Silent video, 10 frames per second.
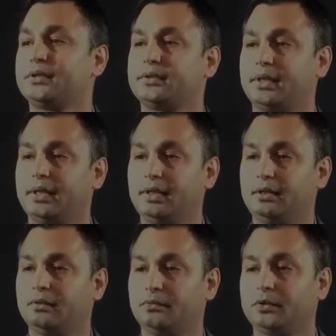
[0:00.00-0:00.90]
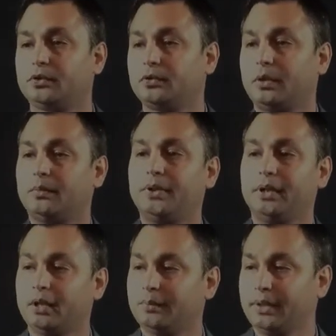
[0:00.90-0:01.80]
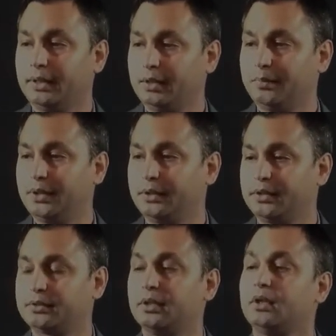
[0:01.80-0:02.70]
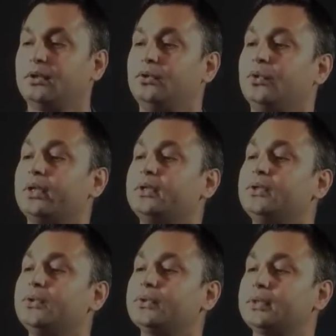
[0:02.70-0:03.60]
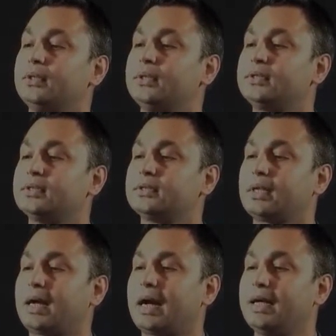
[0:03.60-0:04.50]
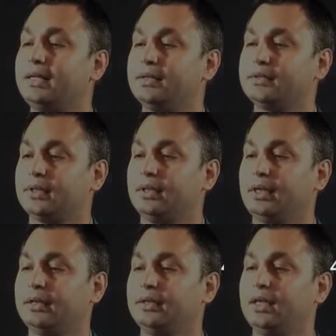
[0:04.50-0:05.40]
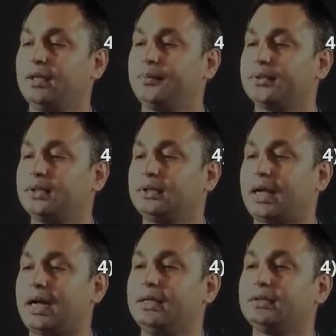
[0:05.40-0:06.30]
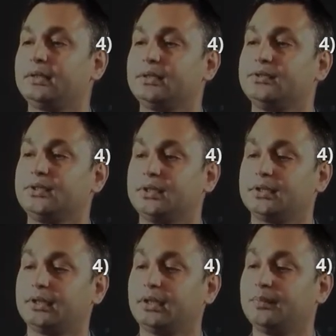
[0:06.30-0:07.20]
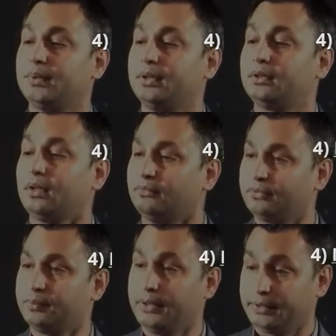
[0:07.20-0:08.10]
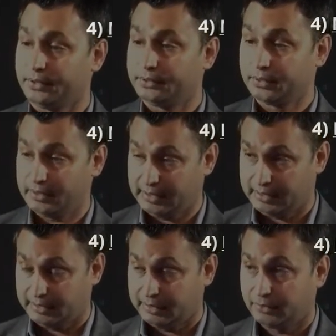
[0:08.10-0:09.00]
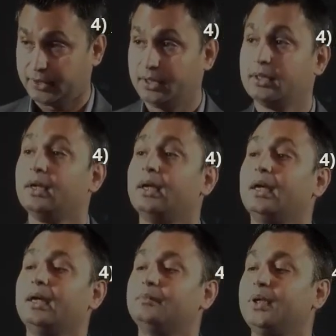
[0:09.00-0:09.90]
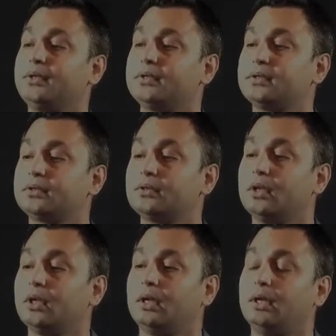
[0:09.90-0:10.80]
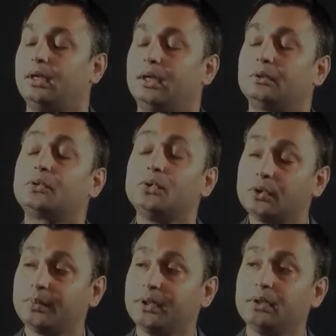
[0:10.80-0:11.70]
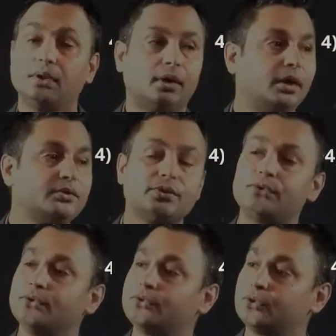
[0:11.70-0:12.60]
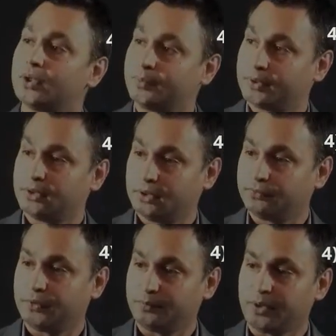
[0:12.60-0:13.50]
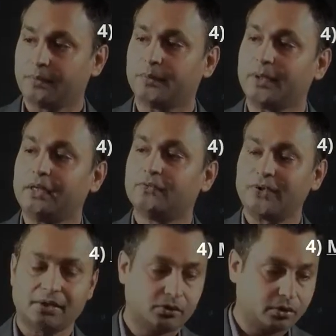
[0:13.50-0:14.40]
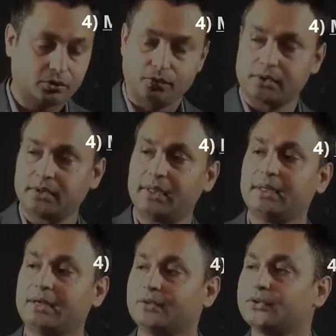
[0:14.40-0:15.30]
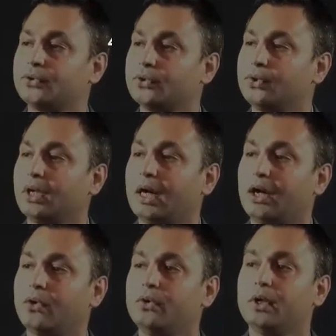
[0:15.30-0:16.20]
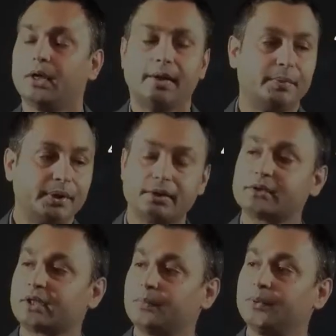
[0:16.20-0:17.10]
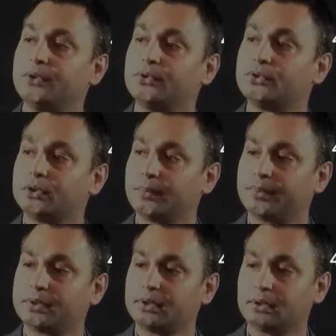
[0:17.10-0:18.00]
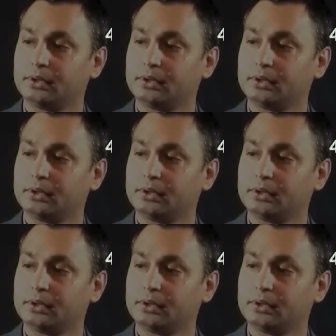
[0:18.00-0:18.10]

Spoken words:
A which could have be n by n matrix, you can use indices I and j, and they represent ith and jth element of a matrix A. Okay, and matrices could be also used to represent different problem, and in fact towards the end I will show you how a matrix can be used to represent a